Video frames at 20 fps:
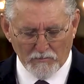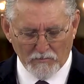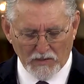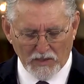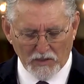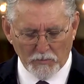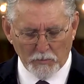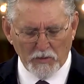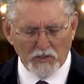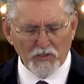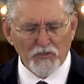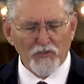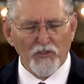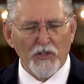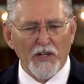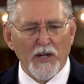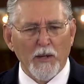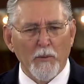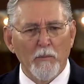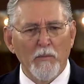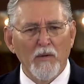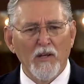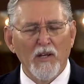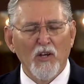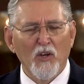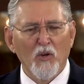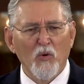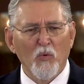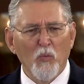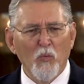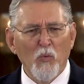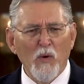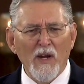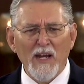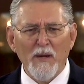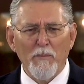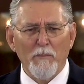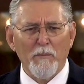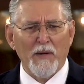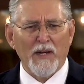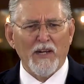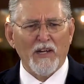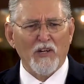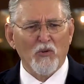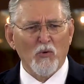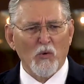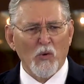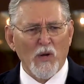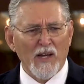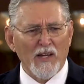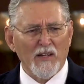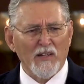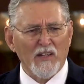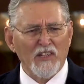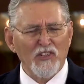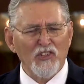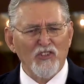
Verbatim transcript: Now picture him weeping greatly,